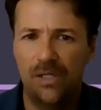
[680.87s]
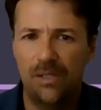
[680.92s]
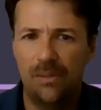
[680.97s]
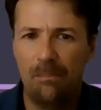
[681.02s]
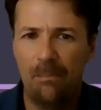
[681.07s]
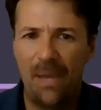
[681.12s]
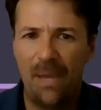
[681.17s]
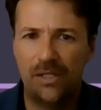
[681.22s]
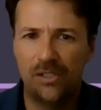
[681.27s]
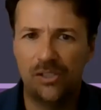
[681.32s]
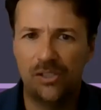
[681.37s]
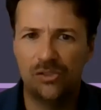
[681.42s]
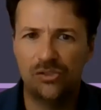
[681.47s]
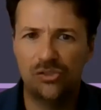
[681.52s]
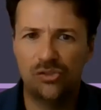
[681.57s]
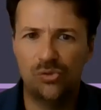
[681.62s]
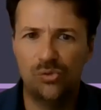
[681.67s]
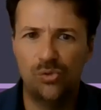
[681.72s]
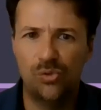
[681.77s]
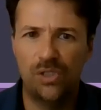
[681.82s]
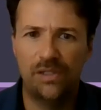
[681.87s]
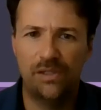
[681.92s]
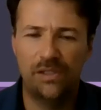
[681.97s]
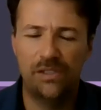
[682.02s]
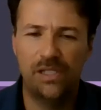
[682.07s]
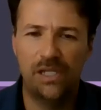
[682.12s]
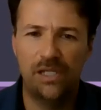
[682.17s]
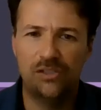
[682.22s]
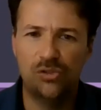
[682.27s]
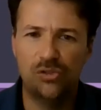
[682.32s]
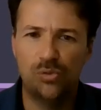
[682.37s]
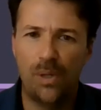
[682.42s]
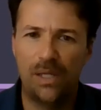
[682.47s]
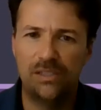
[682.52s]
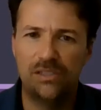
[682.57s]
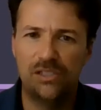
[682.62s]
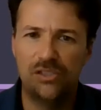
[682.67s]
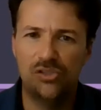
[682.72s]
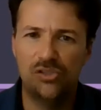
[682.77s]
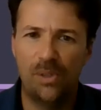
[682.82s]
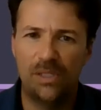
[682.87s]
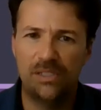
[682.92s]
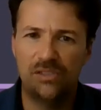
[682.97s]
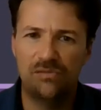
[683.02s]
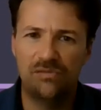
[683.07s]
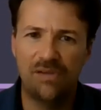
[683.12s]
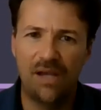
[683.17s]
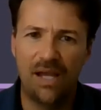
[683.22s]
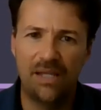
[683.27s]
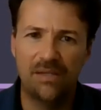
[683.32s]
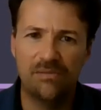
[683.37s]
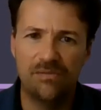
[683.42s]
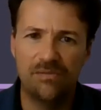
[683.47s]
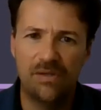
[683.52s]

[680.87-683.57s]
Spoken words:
medical school in the year 2025